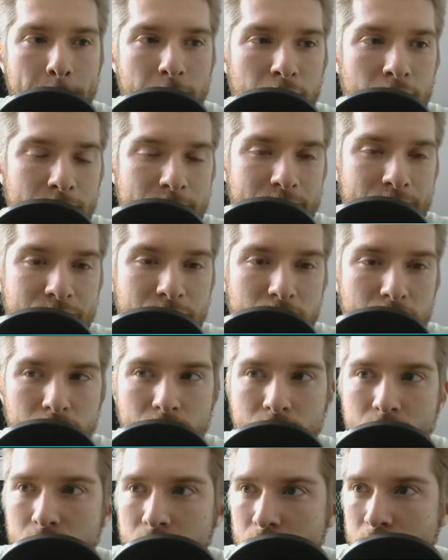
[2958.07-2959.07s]
But
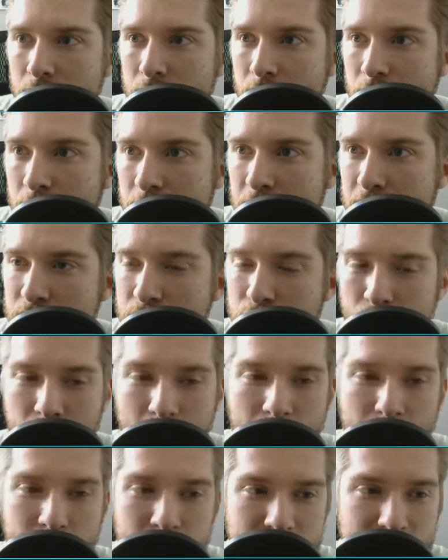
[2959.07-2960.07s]
this
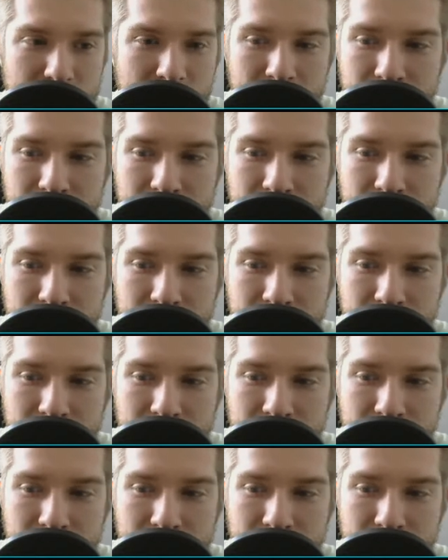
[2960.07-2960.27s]
draft has